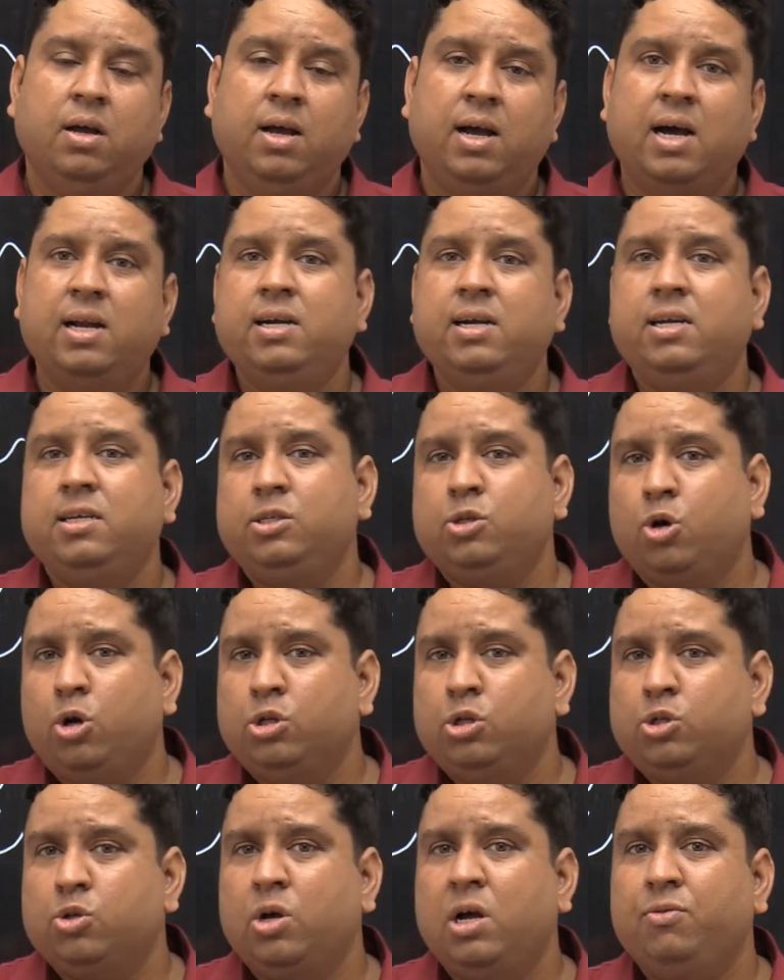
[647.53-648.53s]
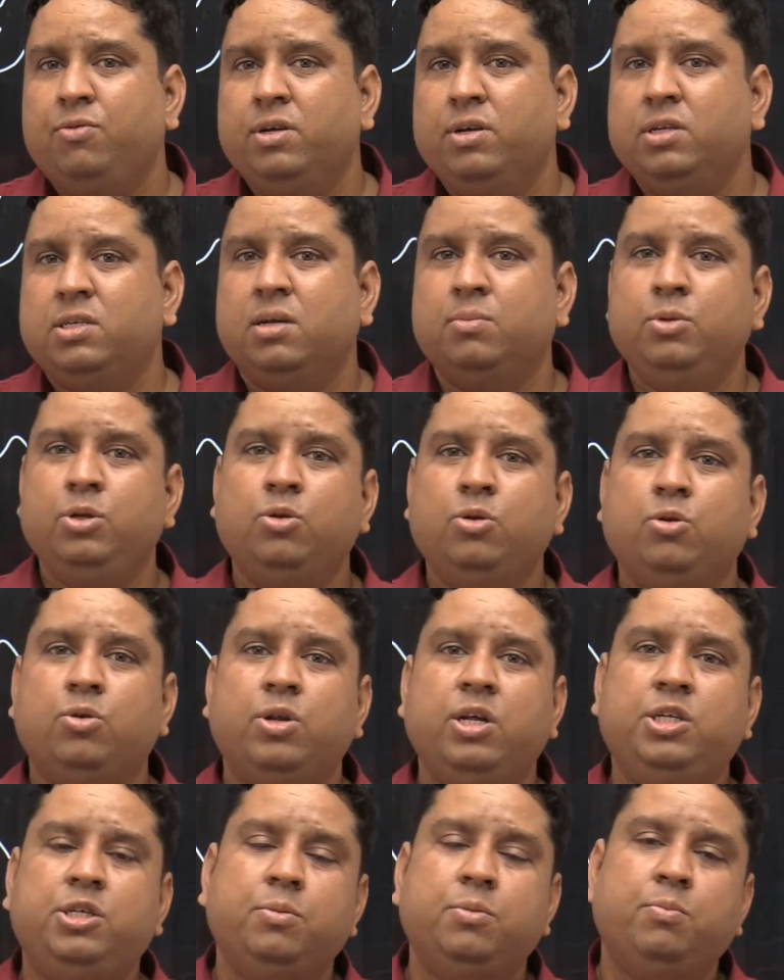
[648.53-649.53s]
and it is also having some
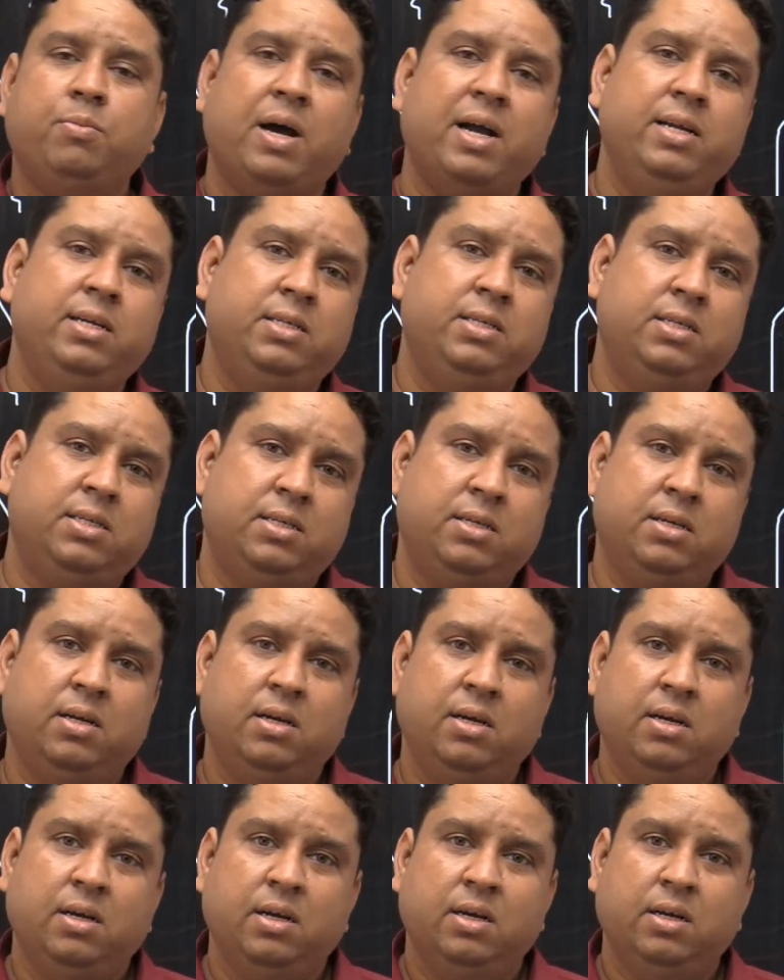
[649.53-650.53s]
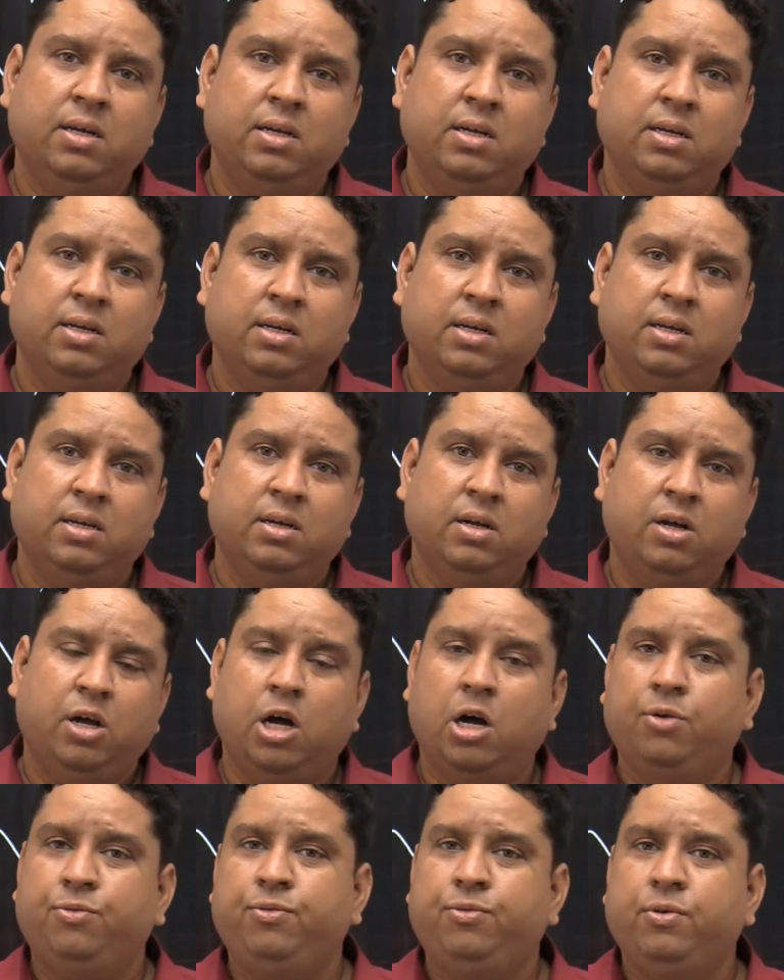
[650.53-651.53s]
rich mines
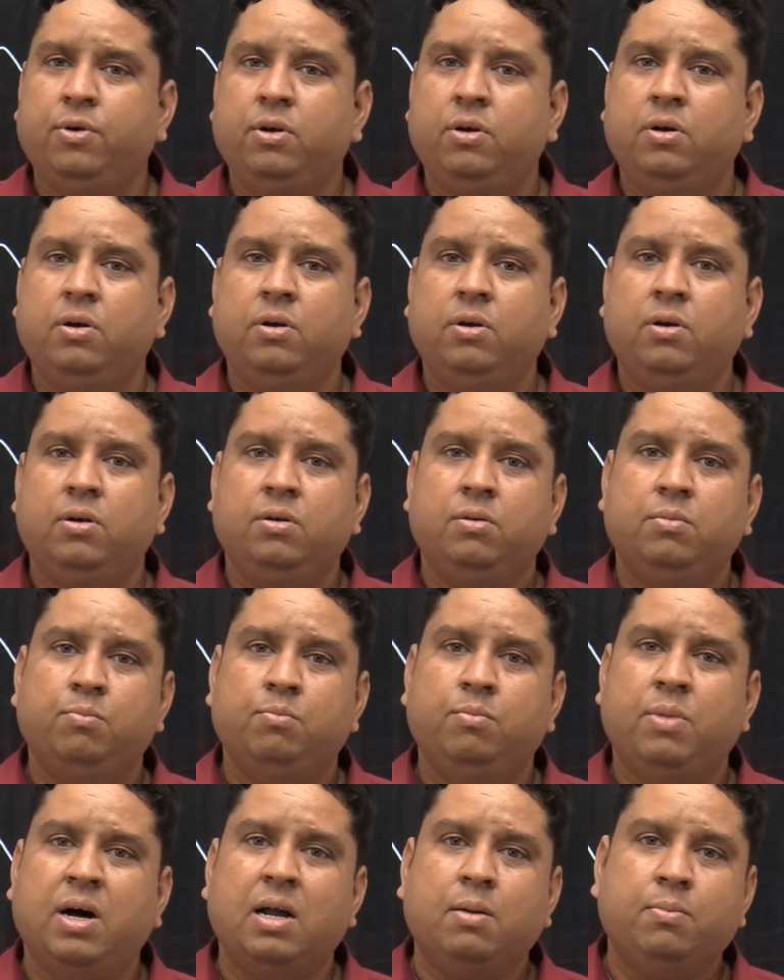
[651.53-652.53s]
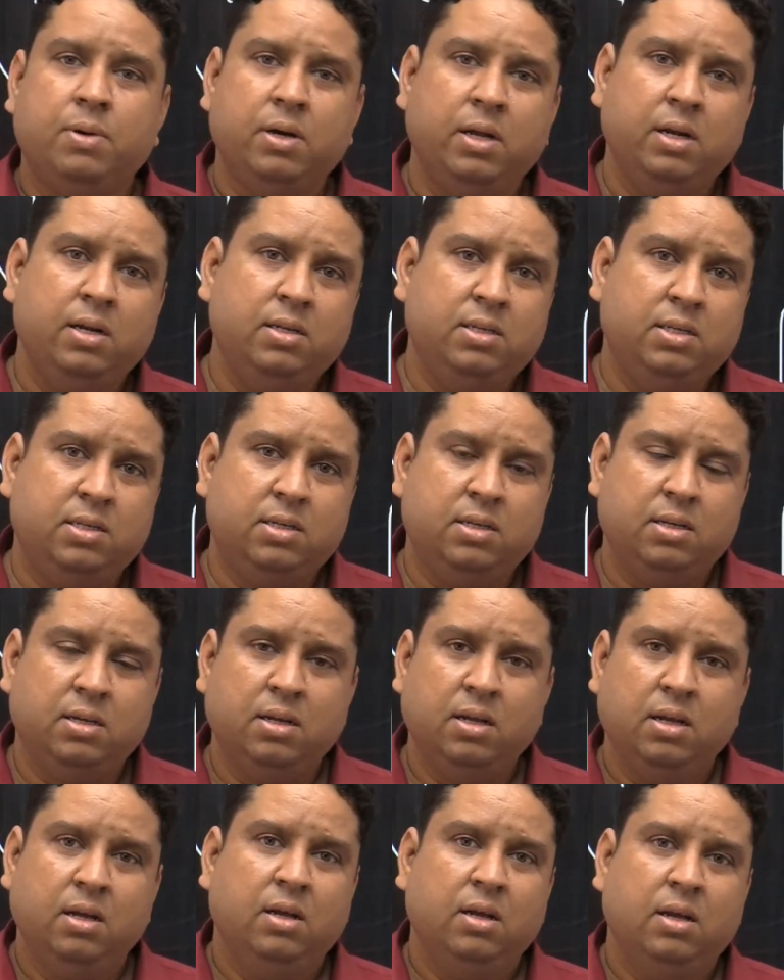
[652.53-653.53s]
of marbles
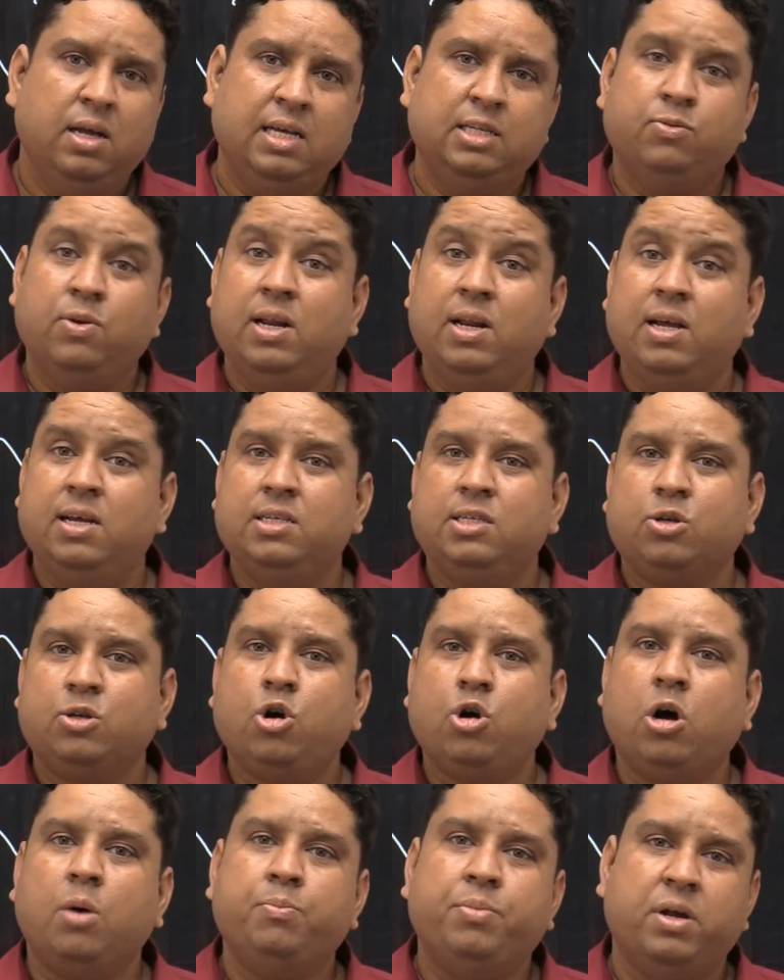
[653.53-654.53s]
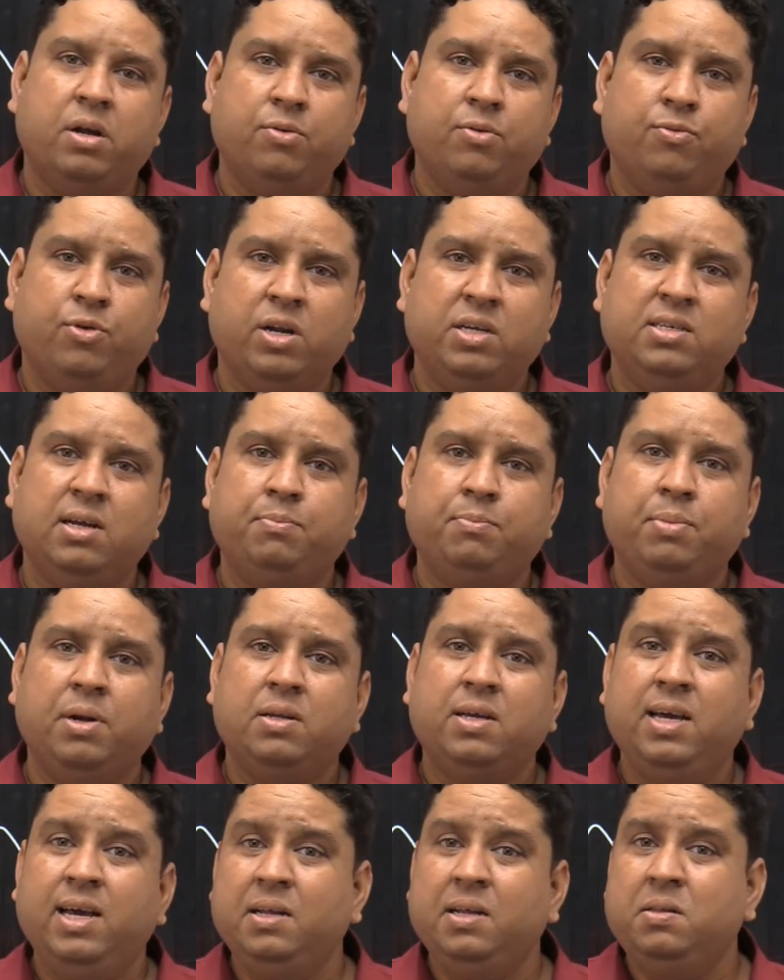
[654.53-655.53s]
as well as copper. For example,
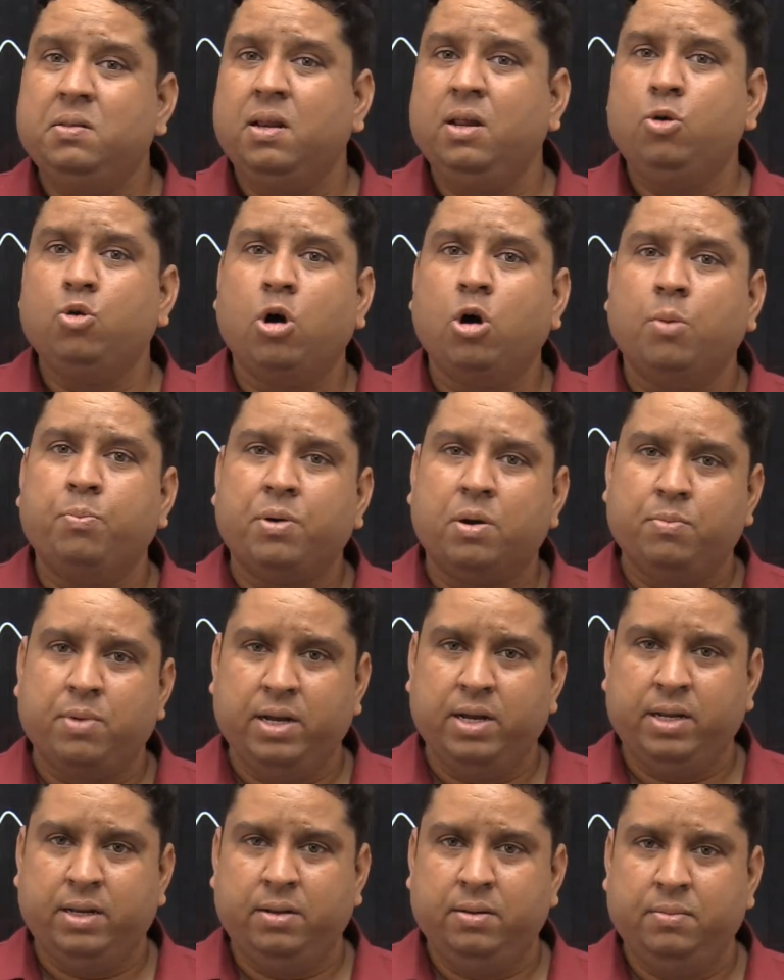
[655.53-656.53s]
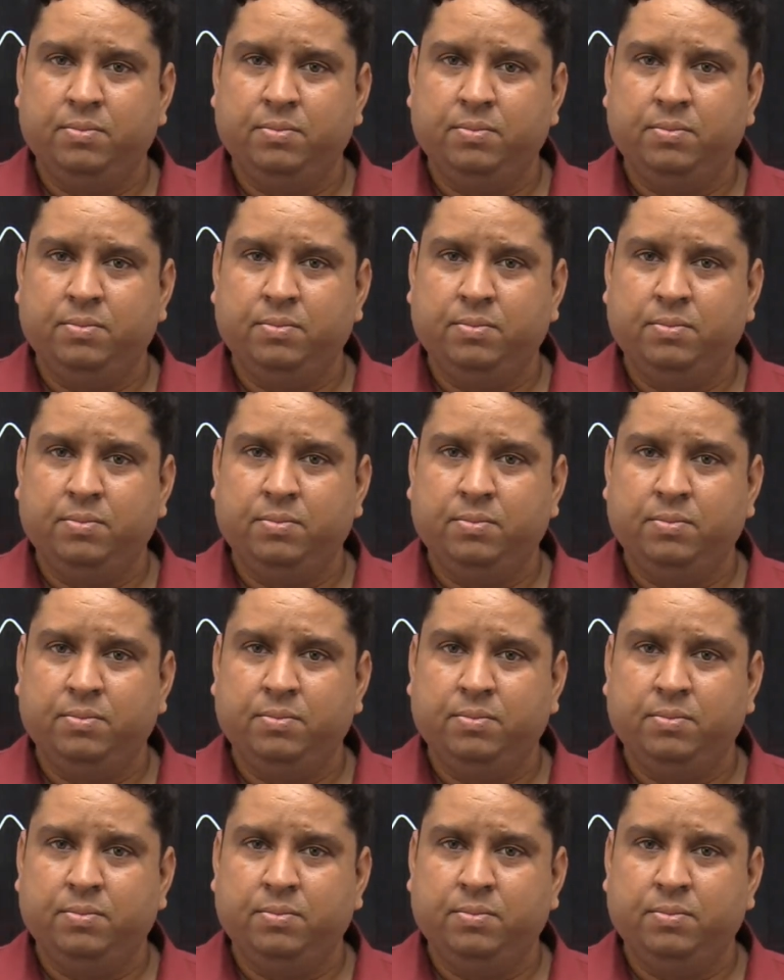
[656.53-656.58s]
Khetri copper mine.